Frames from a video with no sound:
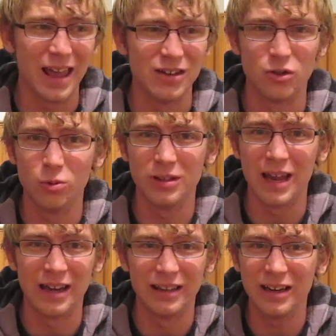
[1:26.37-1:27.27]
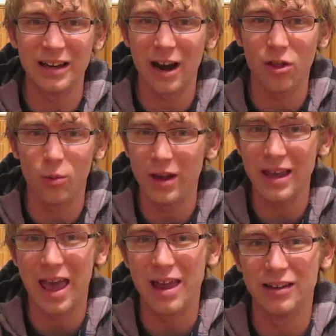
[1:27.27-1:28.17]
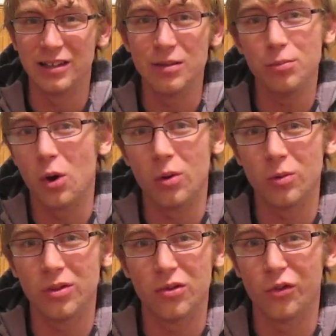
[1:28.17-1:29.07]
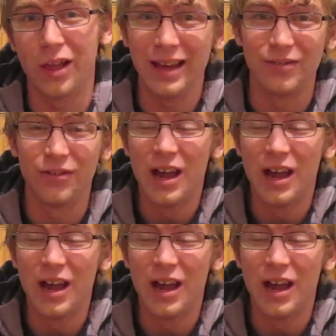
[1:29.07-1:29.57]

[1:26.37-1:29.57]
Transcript: and do it and get it out of the way and keep going with your life.